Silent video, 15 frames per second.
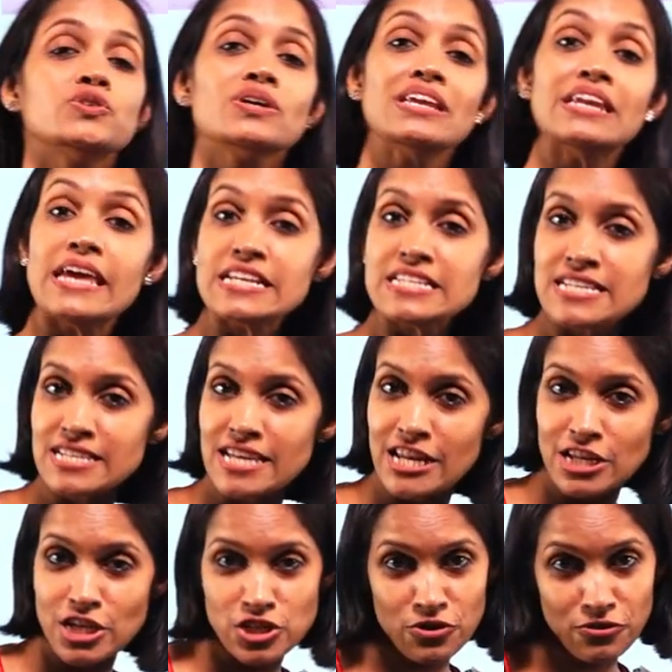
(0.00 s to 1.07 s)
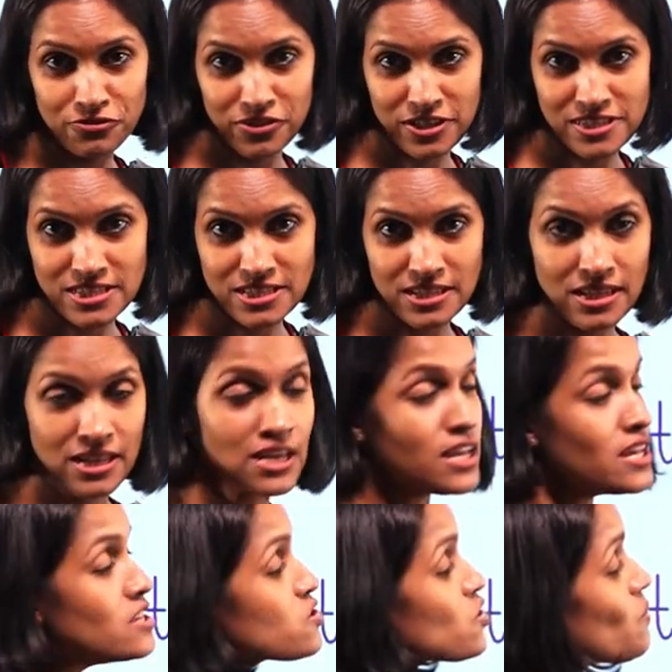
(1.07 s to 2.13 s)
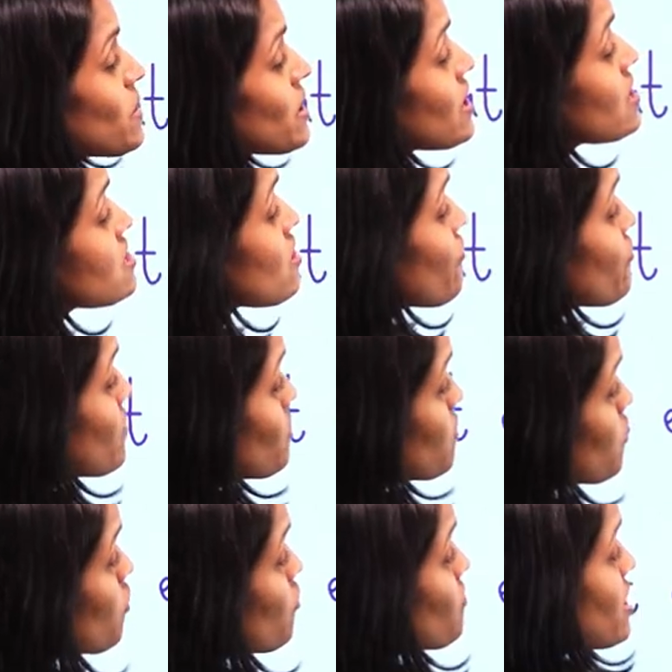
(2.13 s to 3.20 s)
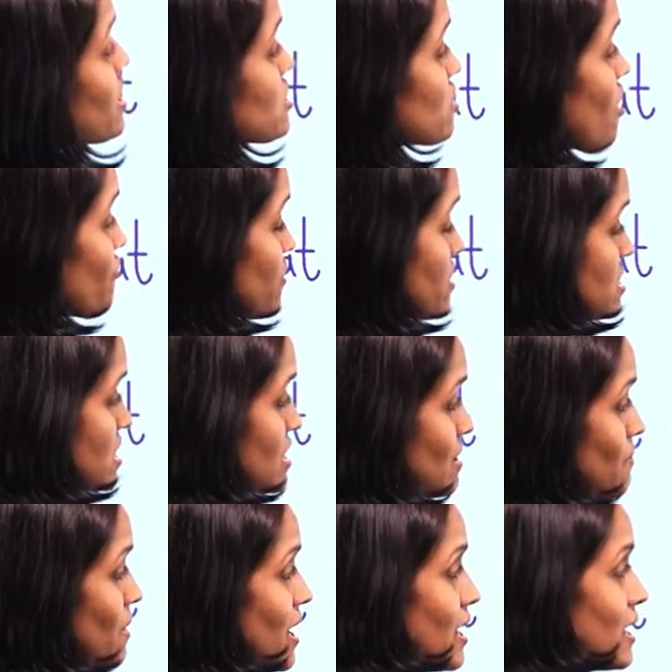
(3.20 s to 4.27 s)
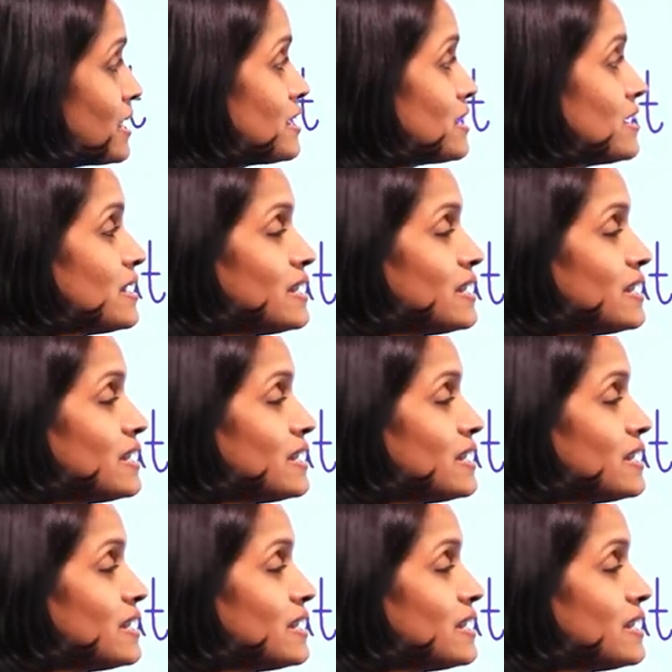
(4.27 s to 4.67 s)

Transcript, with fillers: to kinetic energy first. So because of the movement of the turbine,